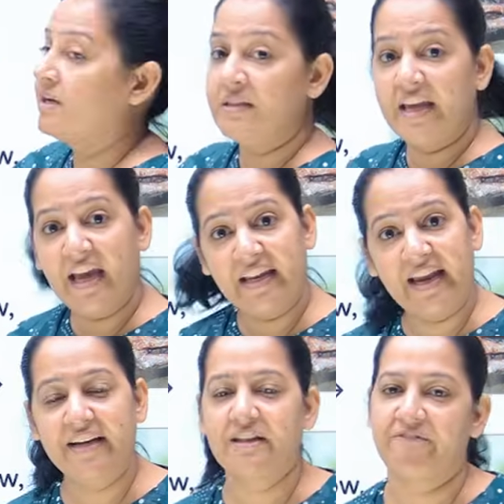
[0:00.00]
They can
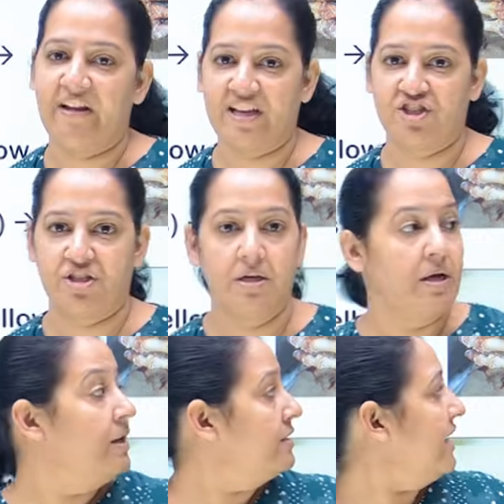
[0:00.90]
eat the flesh.
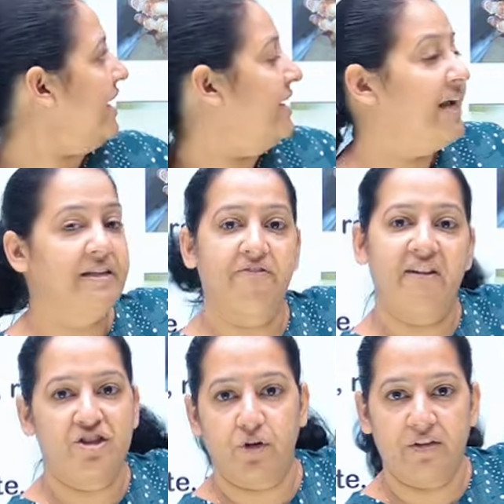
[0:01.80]
They can eat the
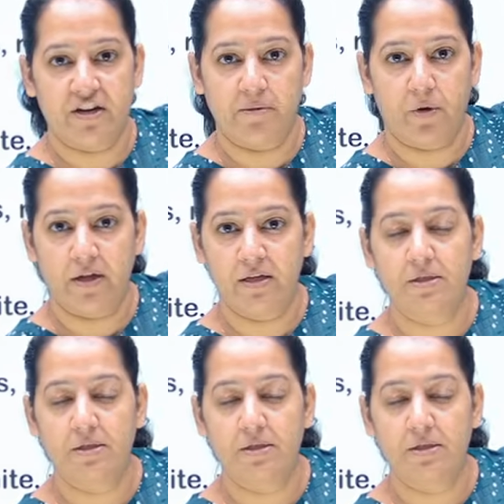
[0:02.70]
flesh of the dead body.